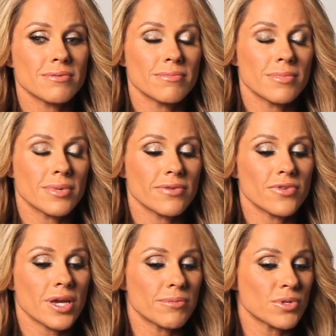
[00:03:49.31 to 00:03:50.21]
um, if
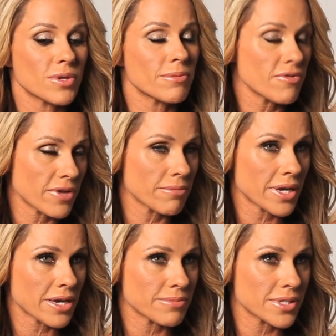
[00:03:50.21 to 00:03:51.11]
you come to one of my fem
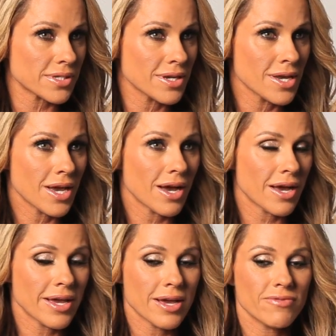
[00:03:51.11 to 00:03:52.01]
camps,
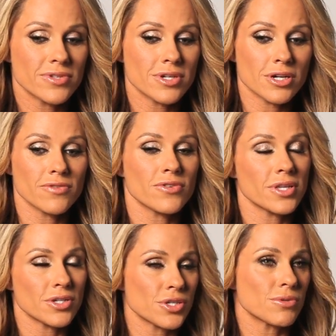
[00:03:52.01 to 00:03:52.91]
I have a photographer
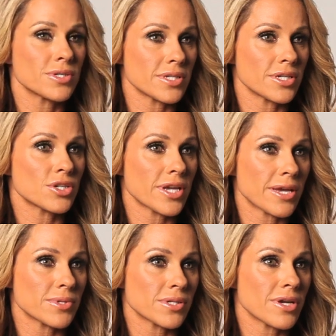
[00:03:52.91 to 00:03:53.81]
that shoots each
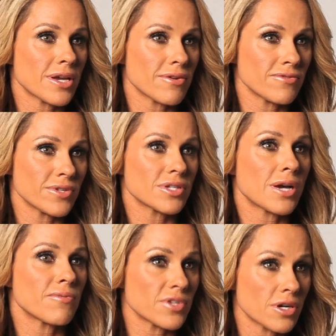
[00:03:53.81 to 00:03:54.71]
camp, so I have you know,
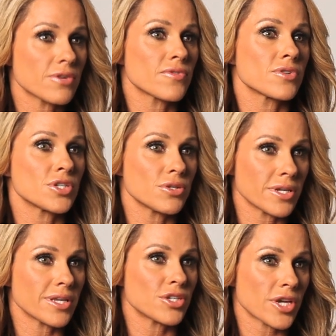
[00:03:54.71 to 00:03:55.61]
top photographers
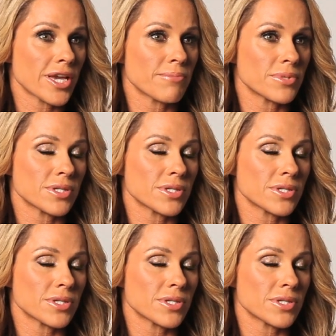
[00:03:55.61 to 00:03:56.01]
shooting each camp.